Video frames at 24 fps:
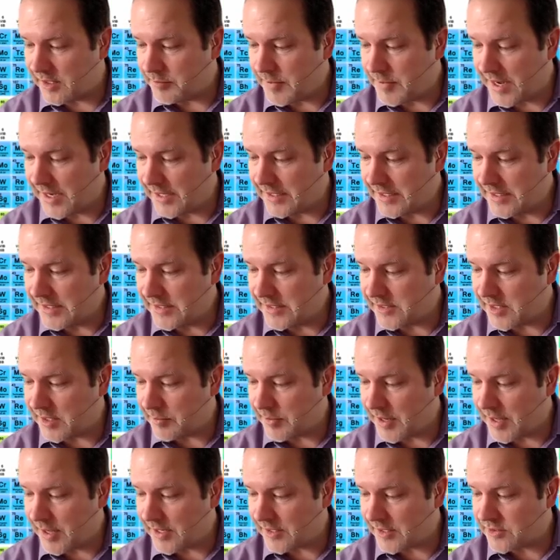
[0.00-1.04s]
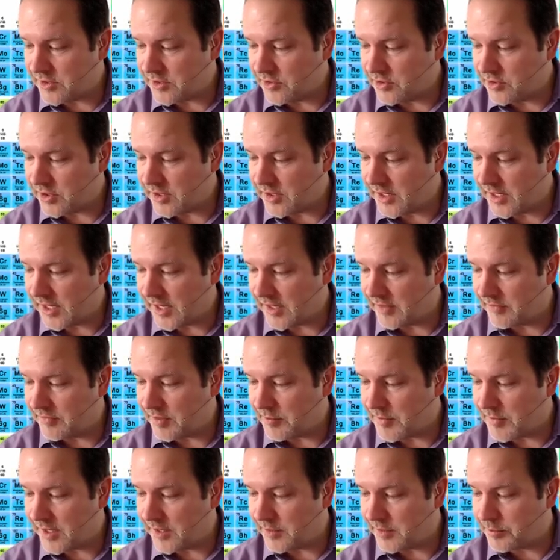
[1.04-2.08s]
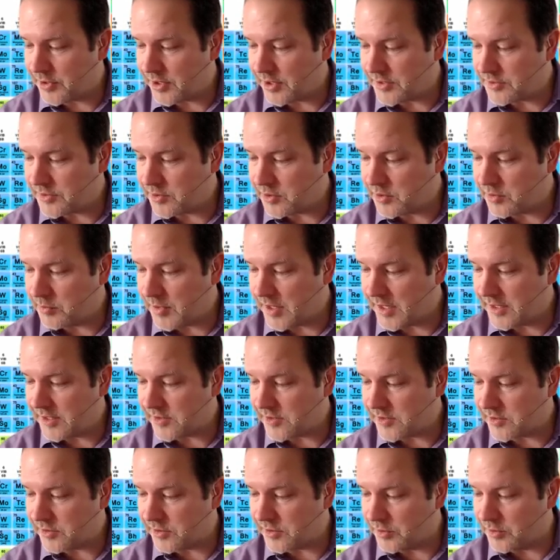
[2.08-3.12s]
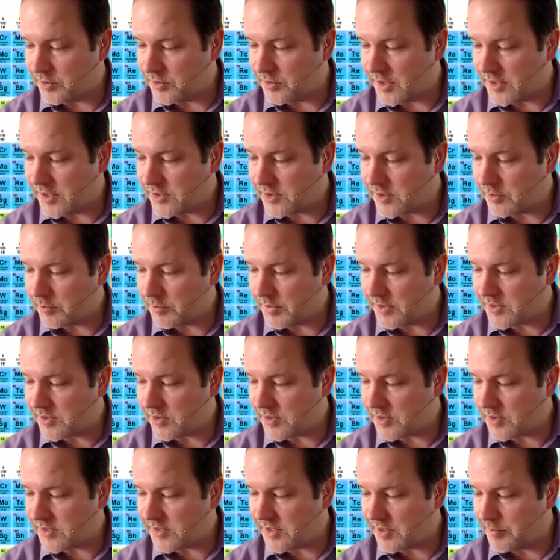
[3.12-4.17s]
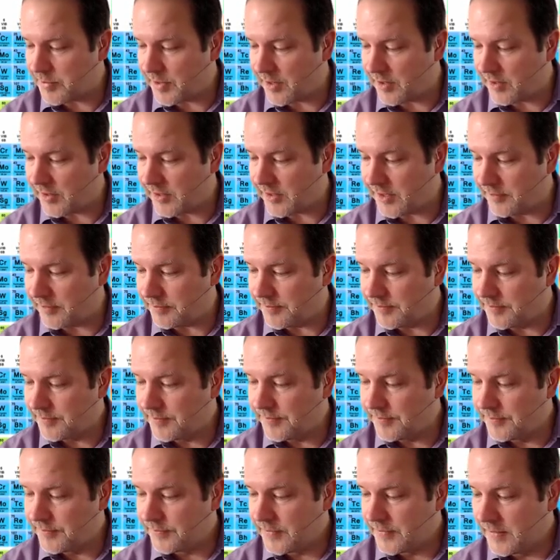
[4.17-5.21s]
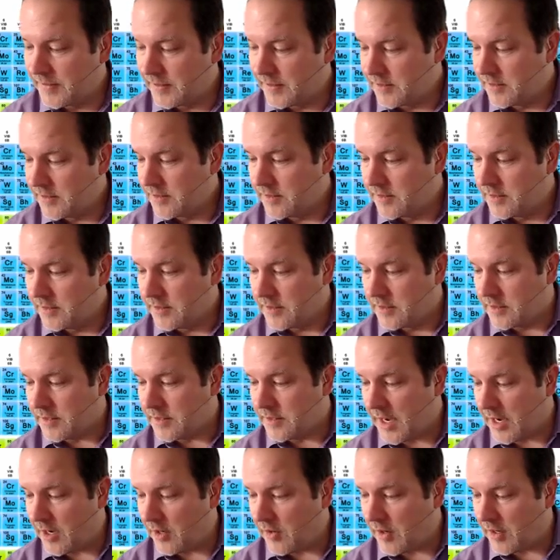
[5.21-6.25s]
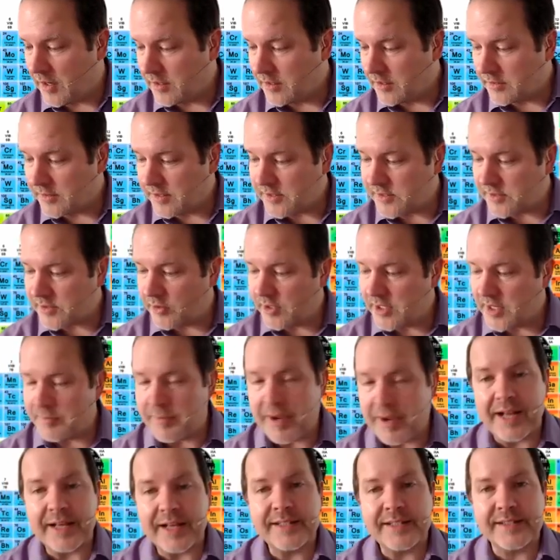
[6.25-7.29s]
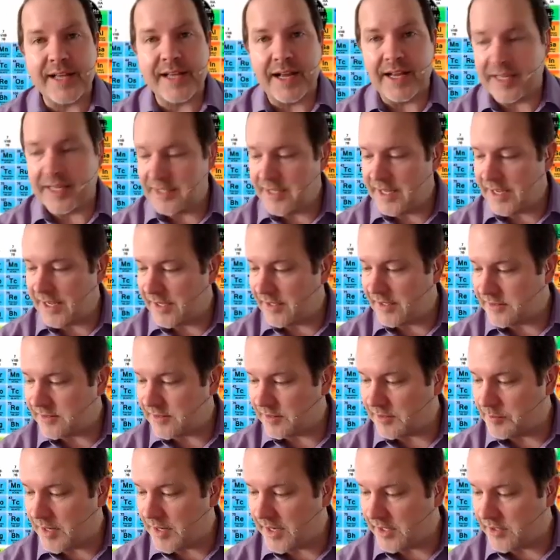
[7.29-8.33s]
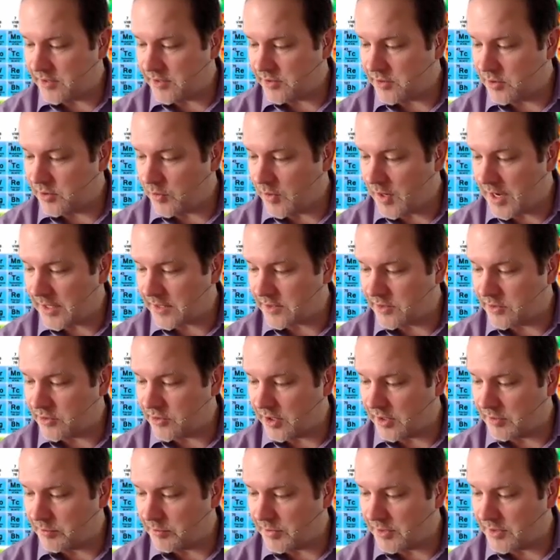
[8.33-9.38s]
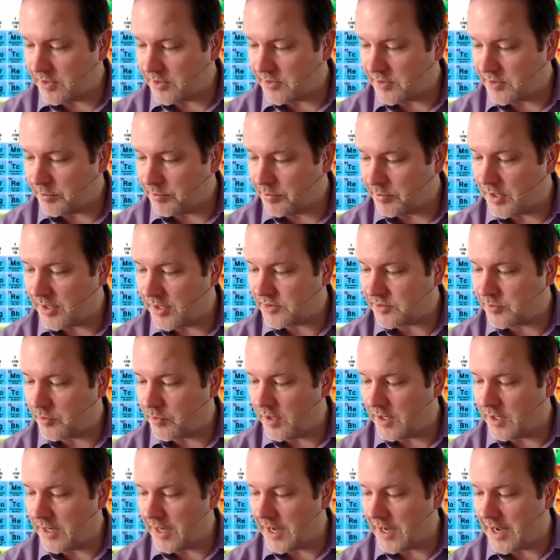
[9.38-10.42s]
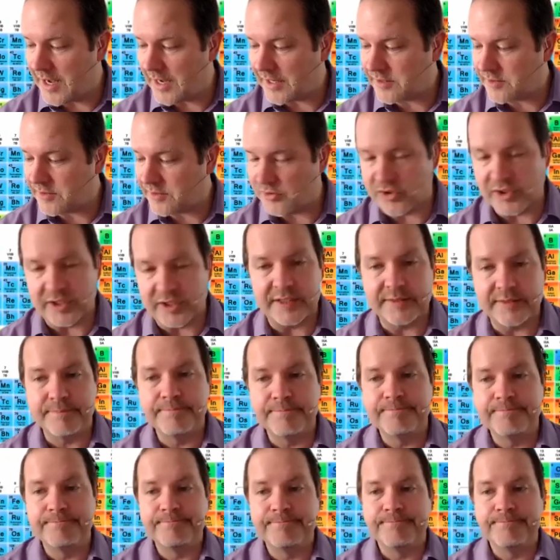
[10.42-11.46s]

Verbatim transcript: uh, magnesium and oxygen have the plus two, minus two, and so, but so does the barium. Now, the sodium oxide has a minus two oxygen, but there's a plus one oxygen